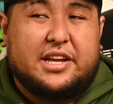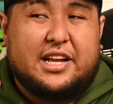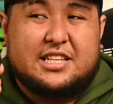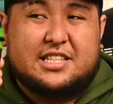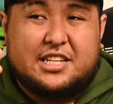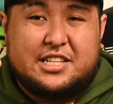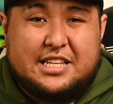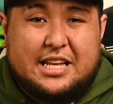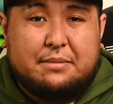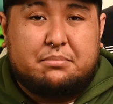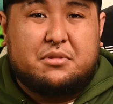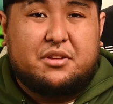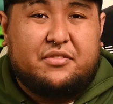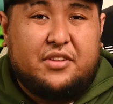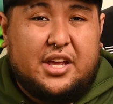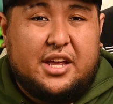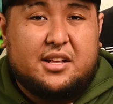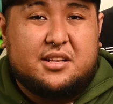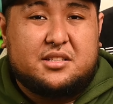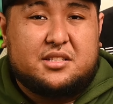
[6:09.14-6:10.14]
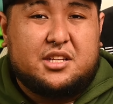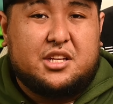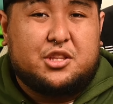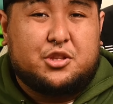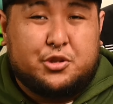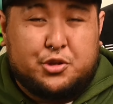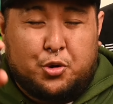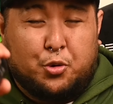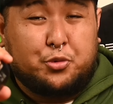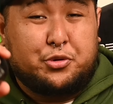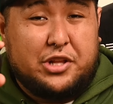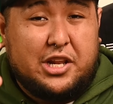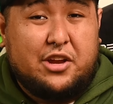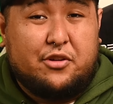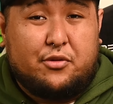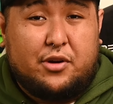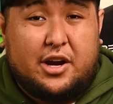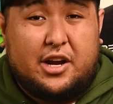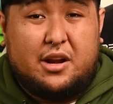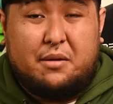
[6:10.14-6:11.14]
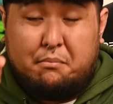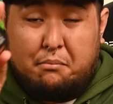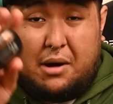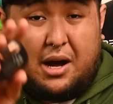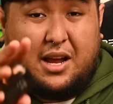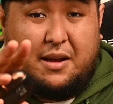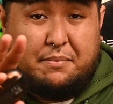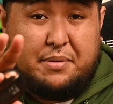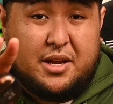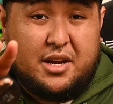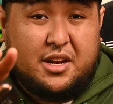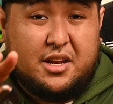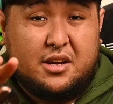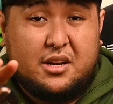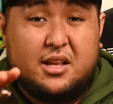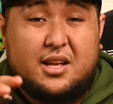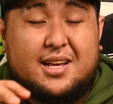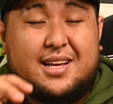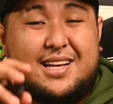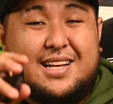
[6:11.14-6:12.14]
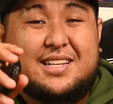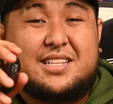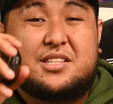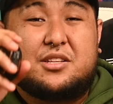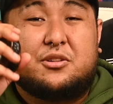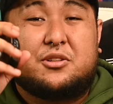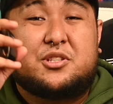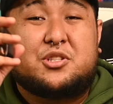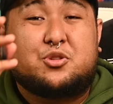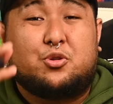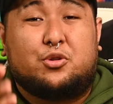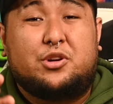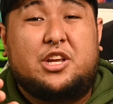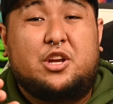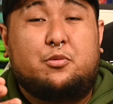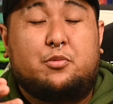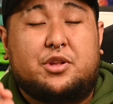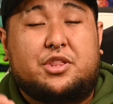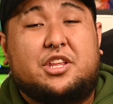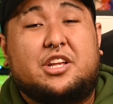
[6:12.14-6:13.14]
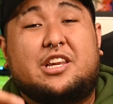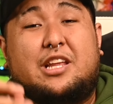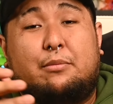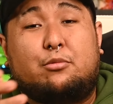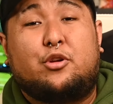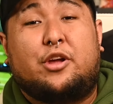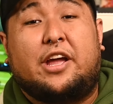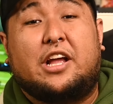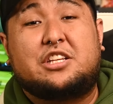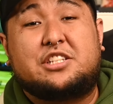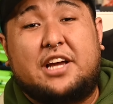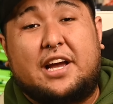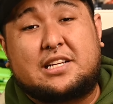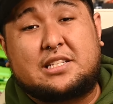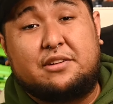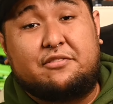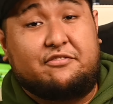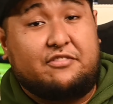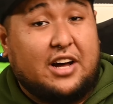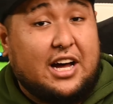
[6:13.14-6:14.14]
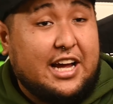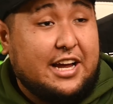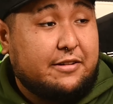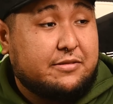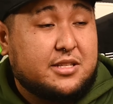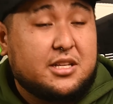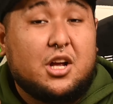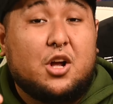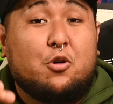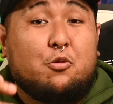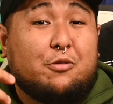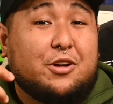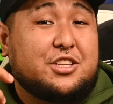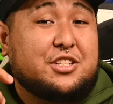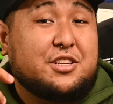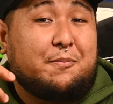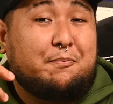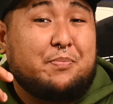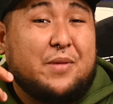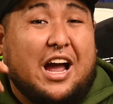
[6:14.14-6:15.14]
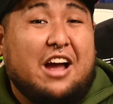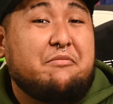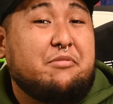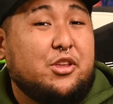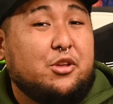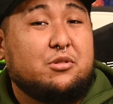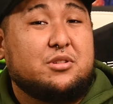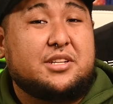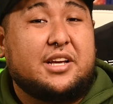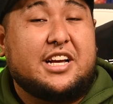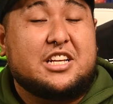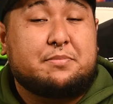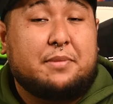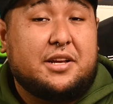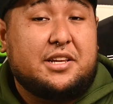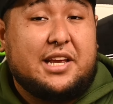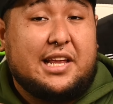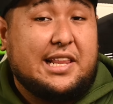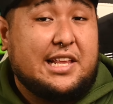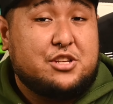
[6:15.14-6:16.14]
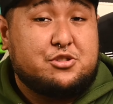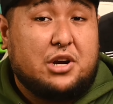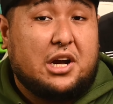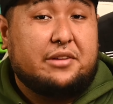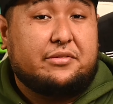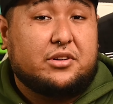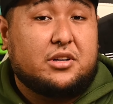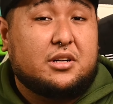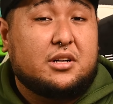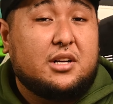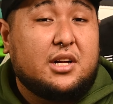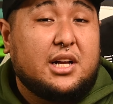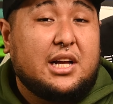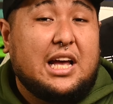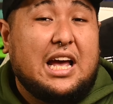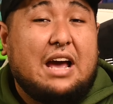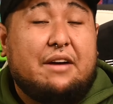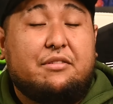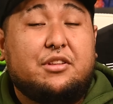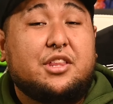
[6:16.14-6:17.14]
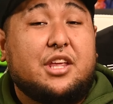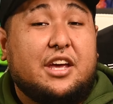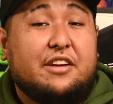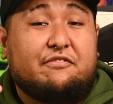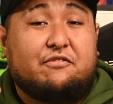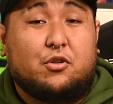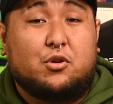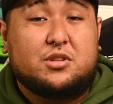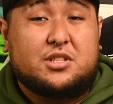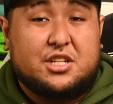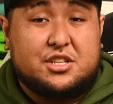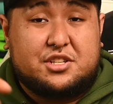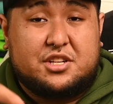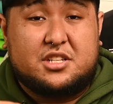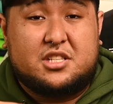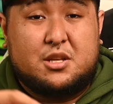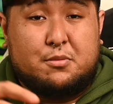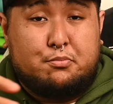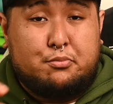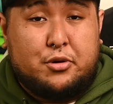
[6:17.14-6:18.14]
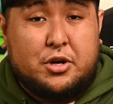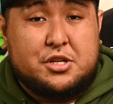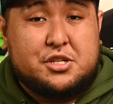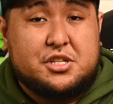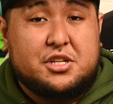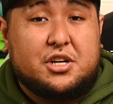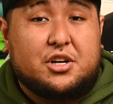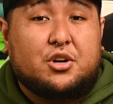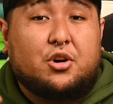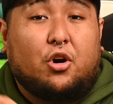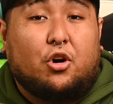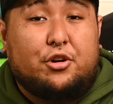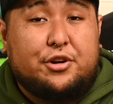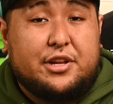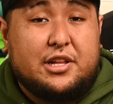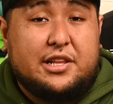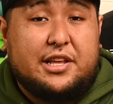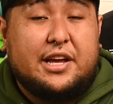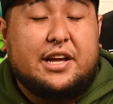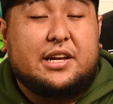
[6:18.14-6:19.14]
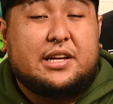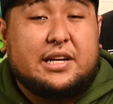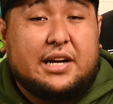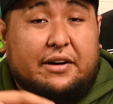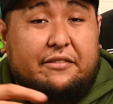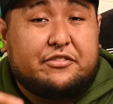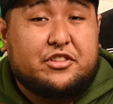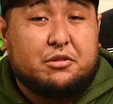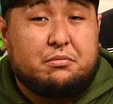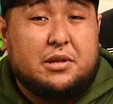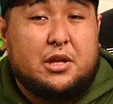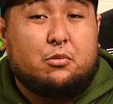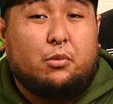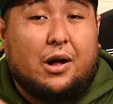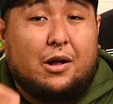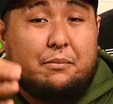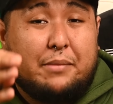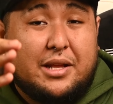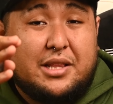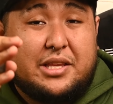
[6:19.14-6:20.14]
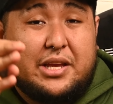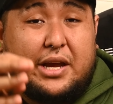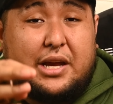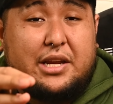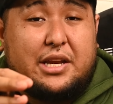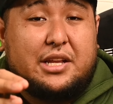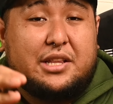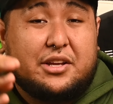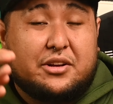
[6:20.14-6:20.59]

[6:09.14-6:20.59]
gets adaptive ANC totally right, in my opinion, is still Sony with their WH-XM5s, which I've been using as my daily driver. Having the headphones adjust the pressure accordingly and comfortably while maintaining